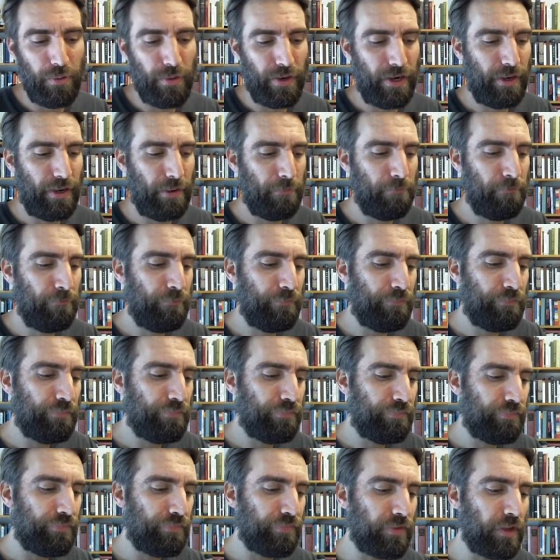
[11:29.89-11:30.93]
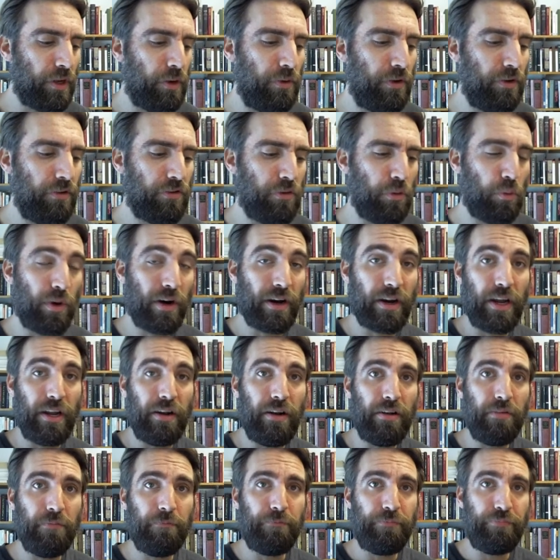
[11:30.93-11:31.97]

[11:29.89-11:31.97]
uh, who used to work in